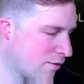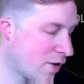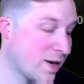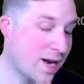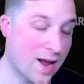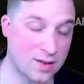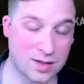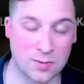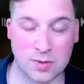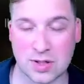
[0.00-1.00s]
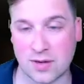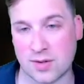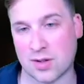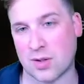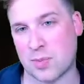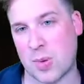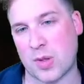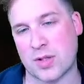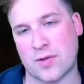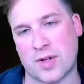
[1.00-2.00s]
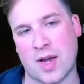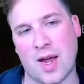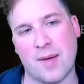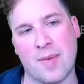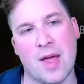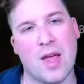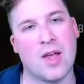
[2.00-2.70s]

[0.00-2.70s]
vitality, which gives it those points over time.